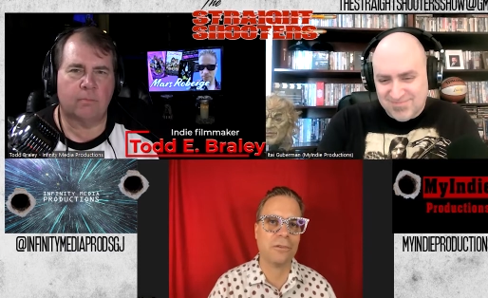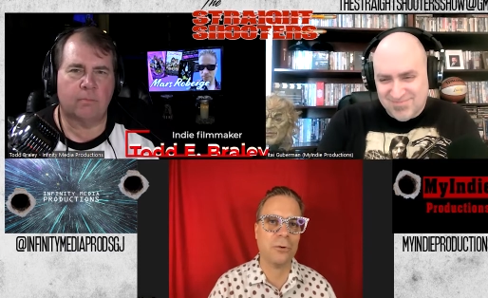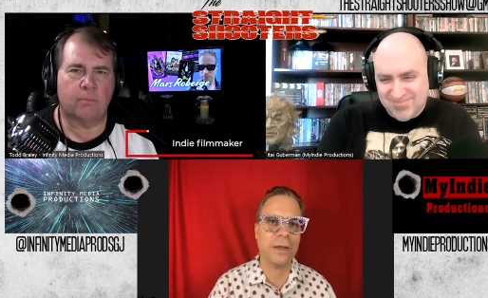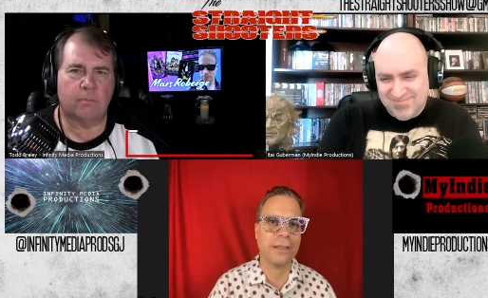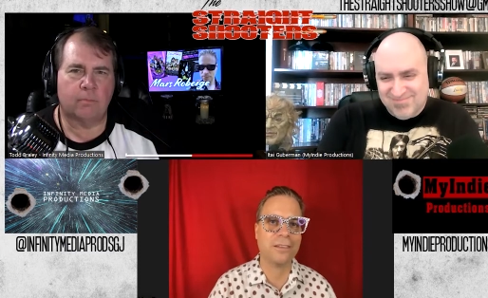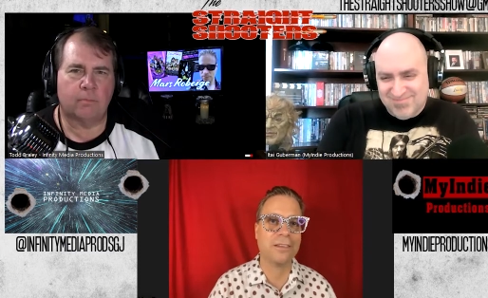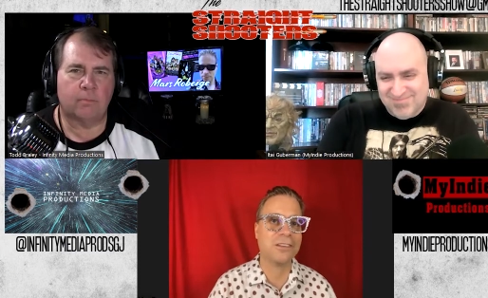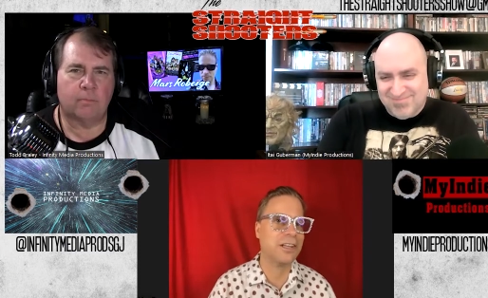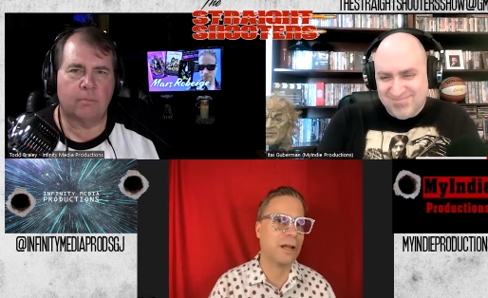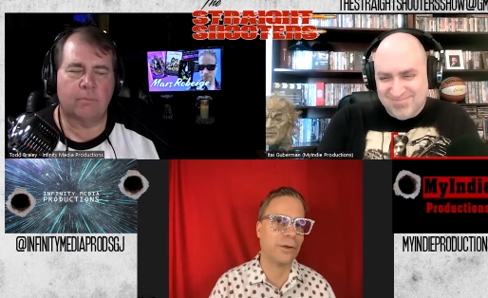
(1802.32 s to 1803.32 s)
Speaker 1: doing this,
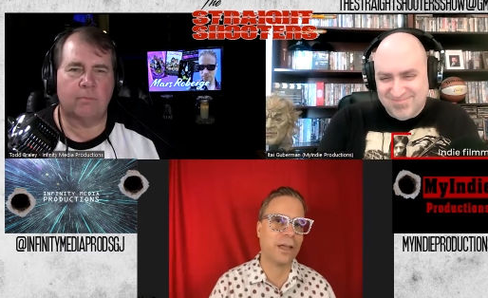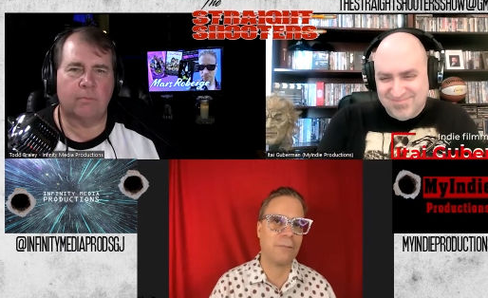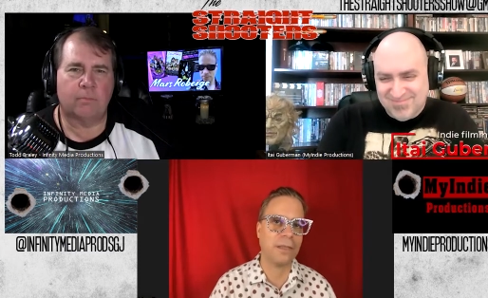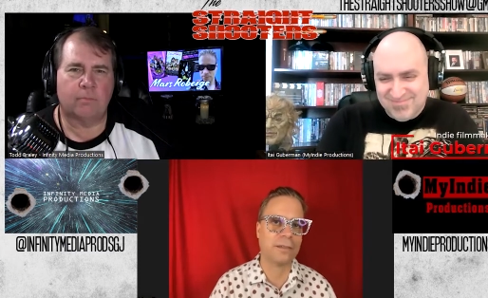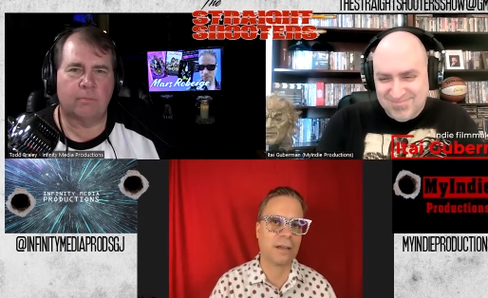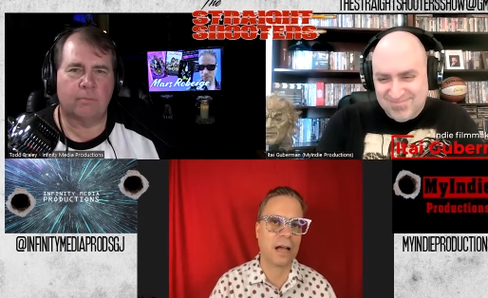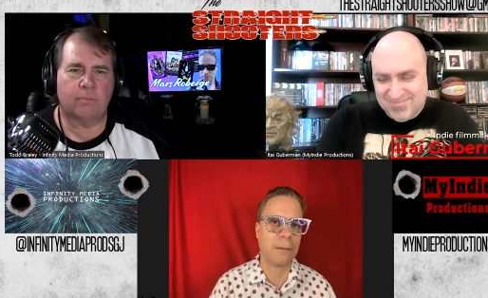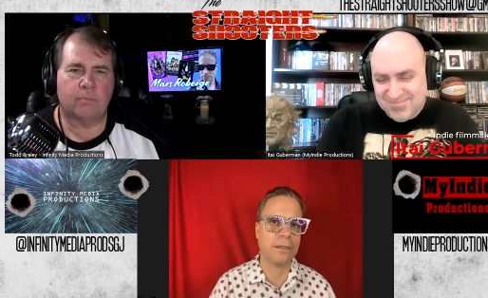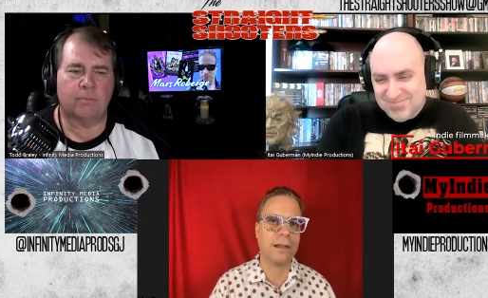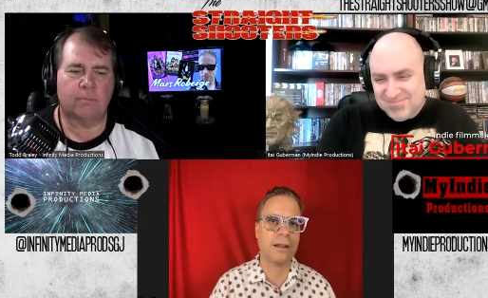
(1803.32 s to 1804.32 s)
and she never gave me the
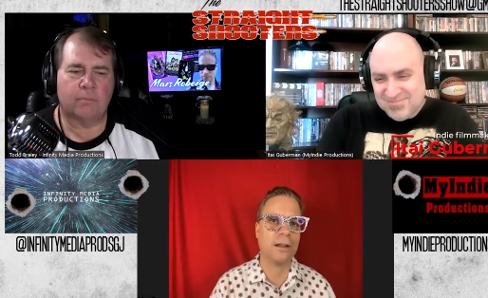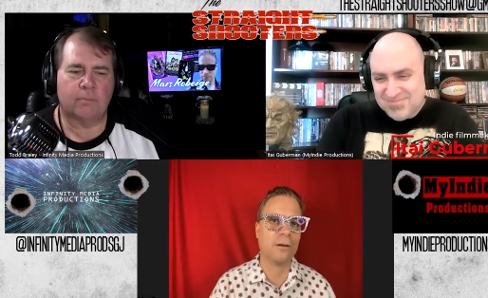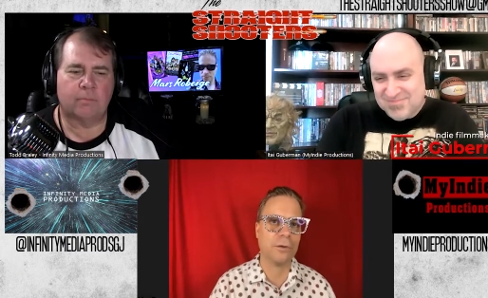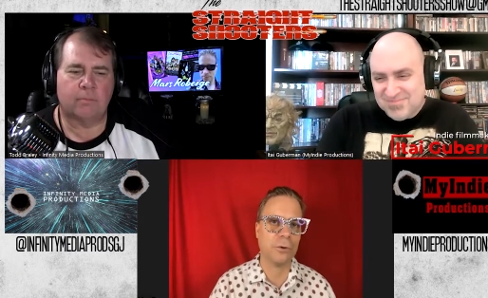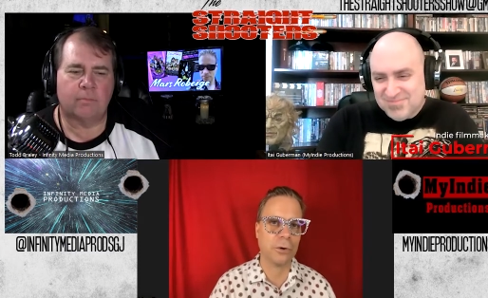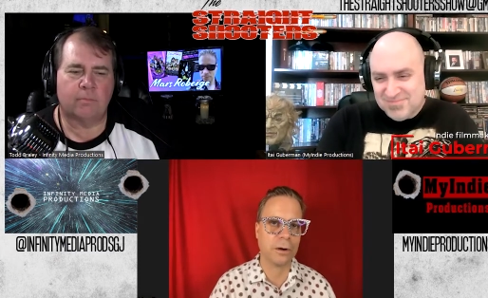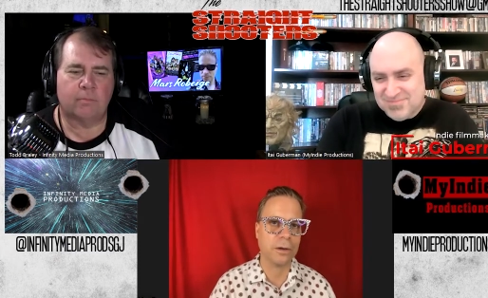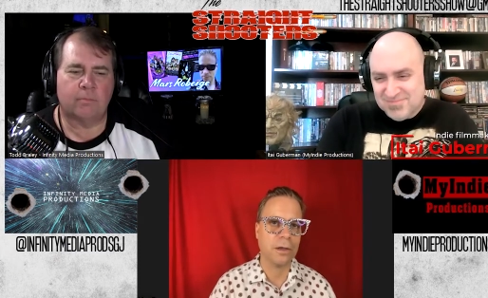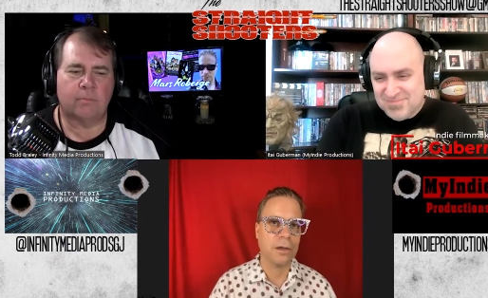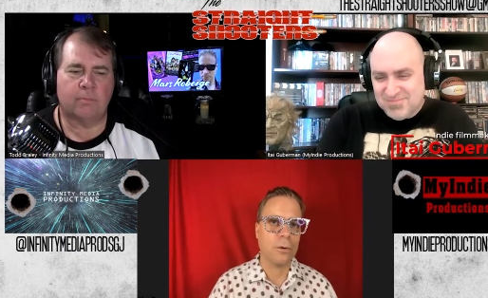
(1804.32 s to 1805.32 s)
time of day to interview
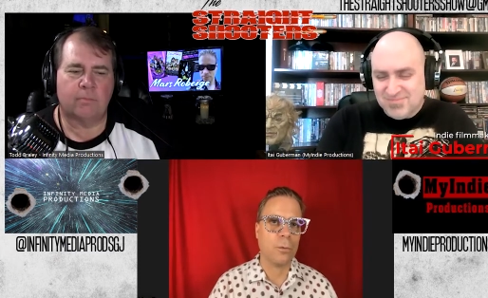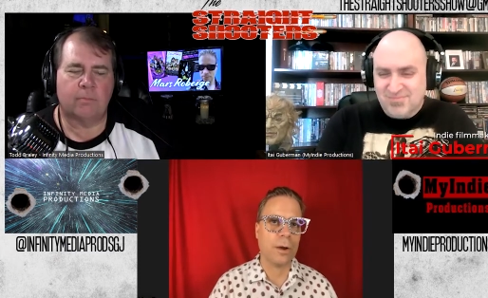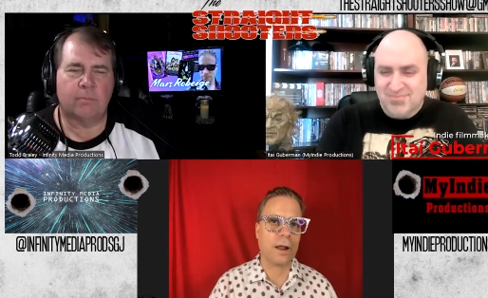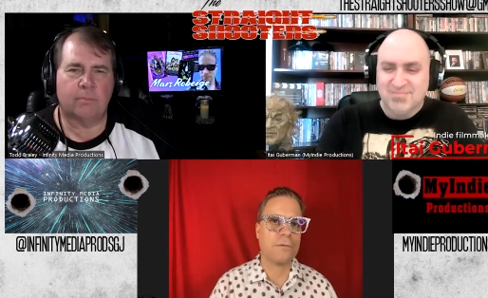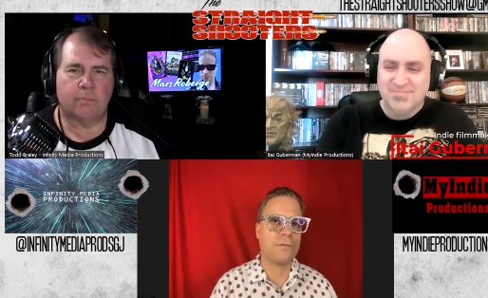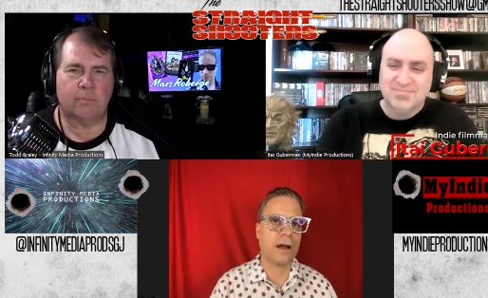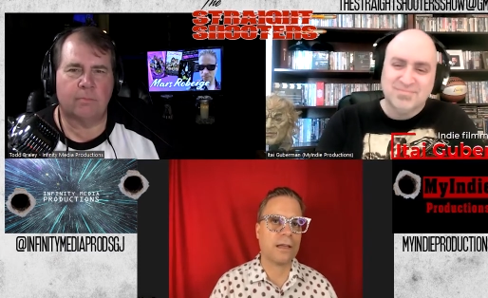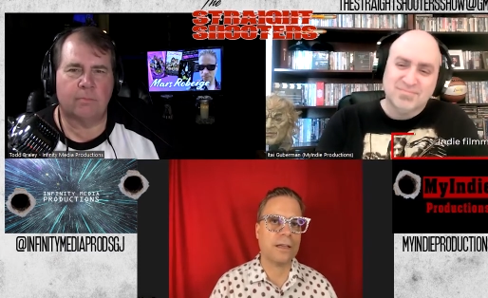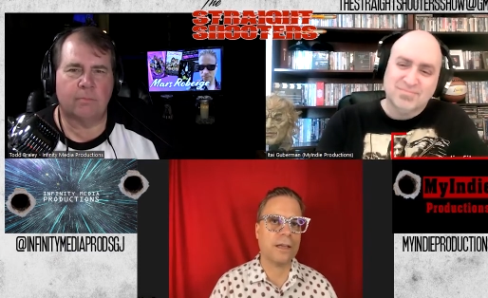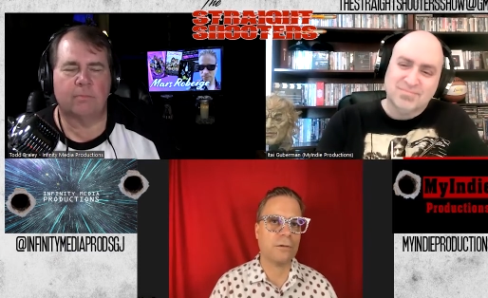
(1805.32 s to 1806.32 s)
her. When I
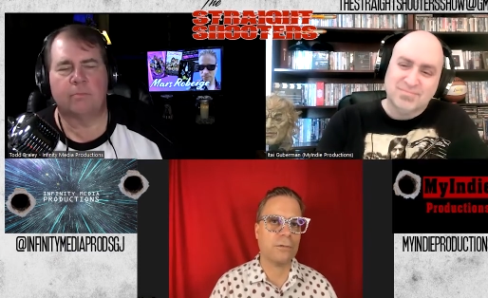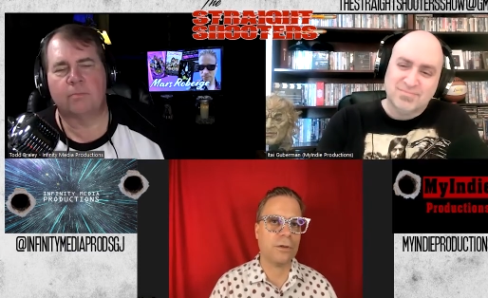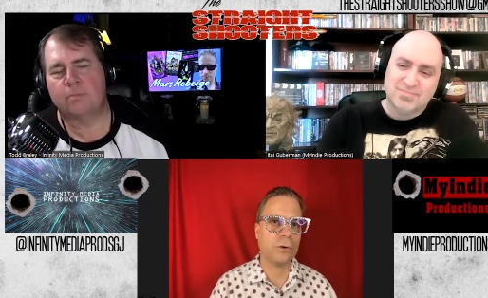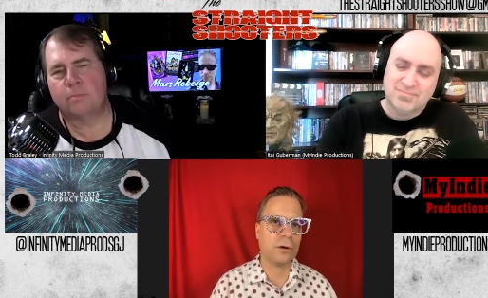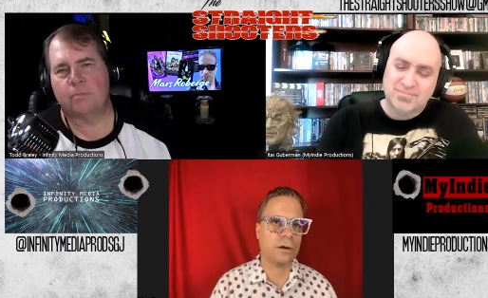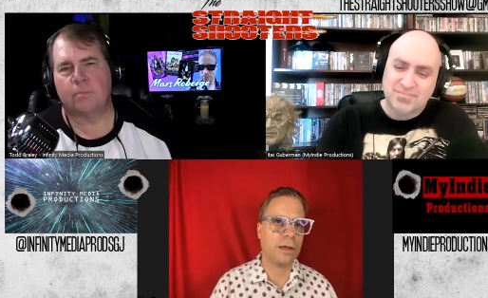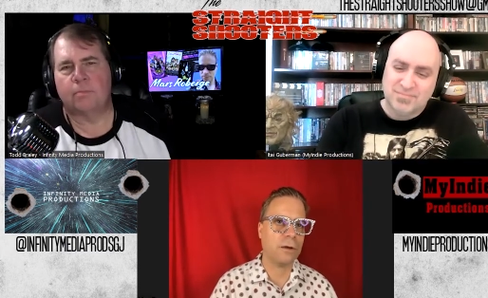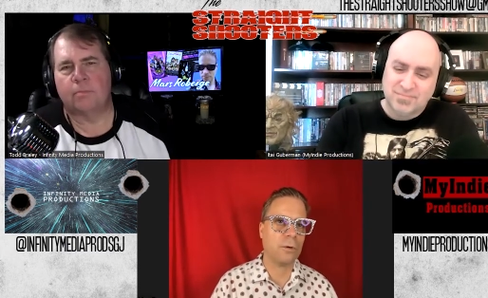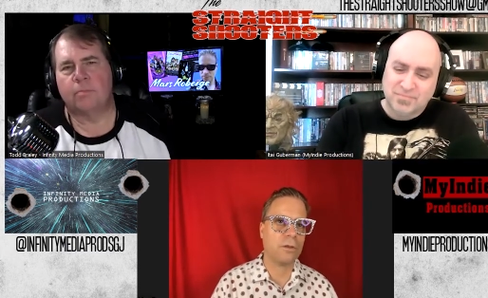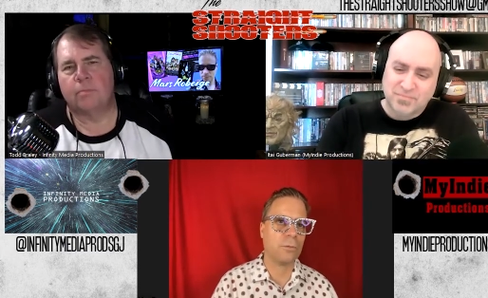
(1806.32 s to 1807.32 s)
finally interviewed her,
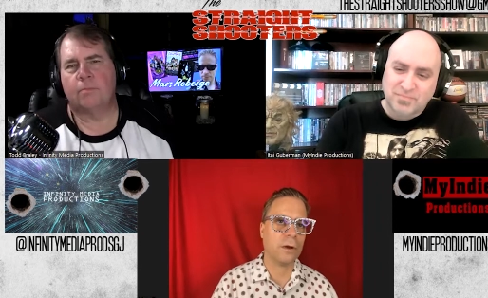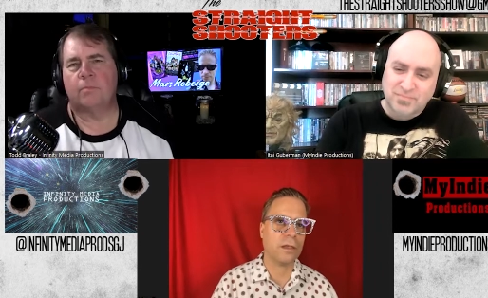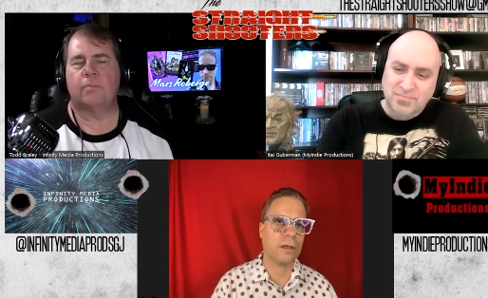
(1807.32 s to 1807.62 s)
it was with